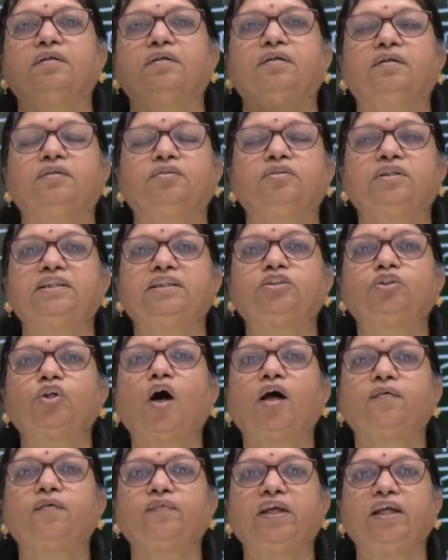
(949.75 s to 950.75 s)

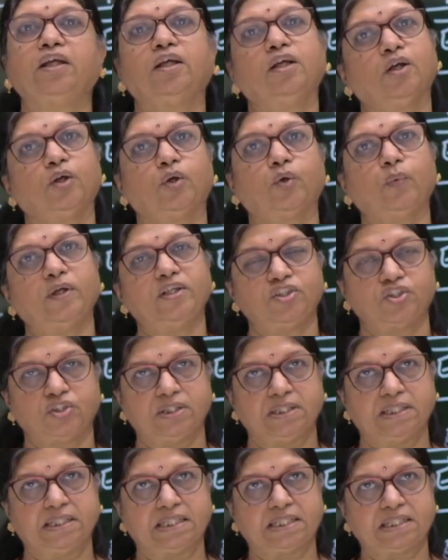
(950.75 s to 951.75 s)
resolving
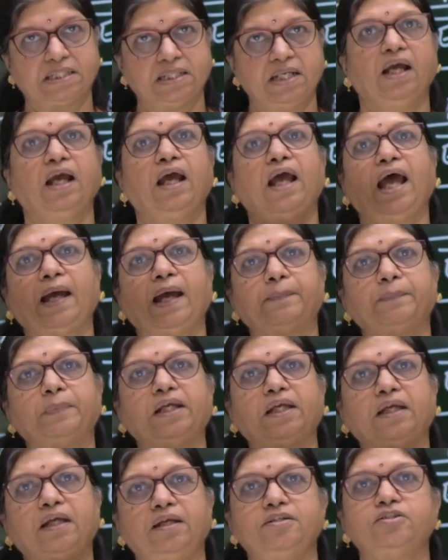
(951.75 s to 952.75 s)
questions,
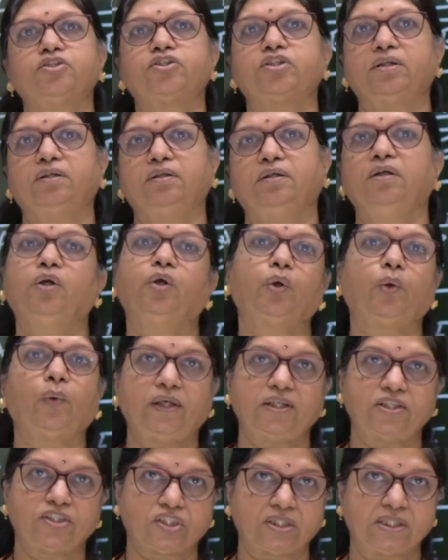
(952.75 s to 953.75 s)
application
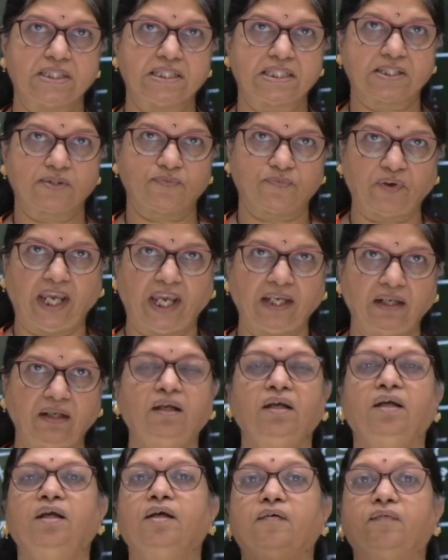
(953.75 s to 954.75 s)
questions.
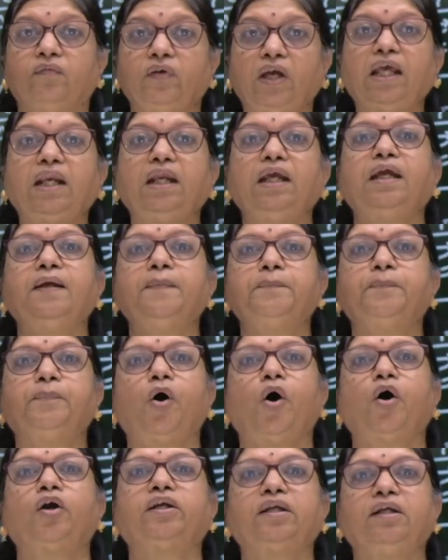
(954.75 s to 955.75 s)
Fine. Very
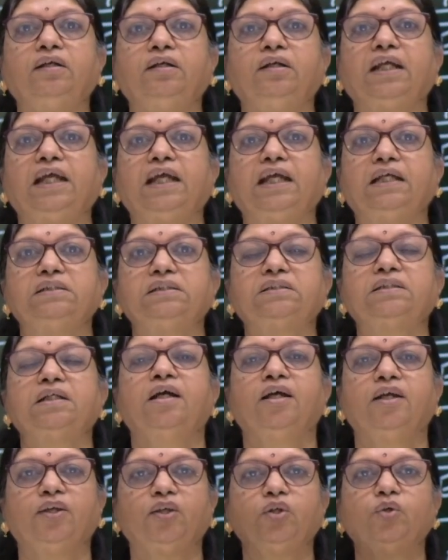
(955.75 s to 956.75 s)
important is
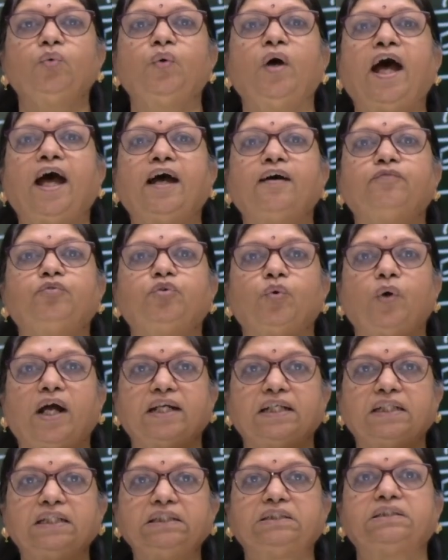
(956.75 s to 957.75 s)
you have to
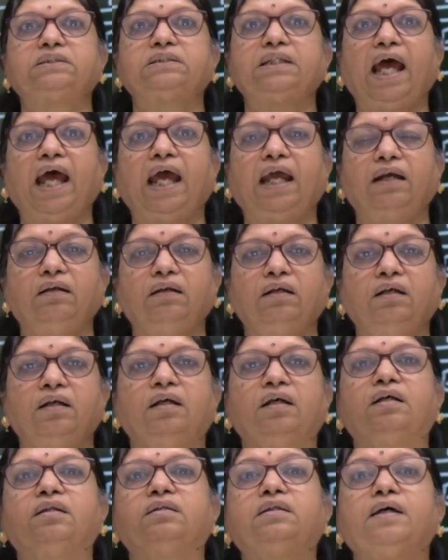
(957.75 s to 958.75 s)
understand
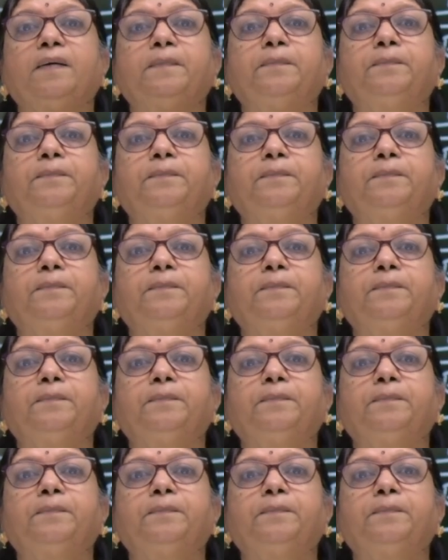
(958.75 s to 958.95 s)
the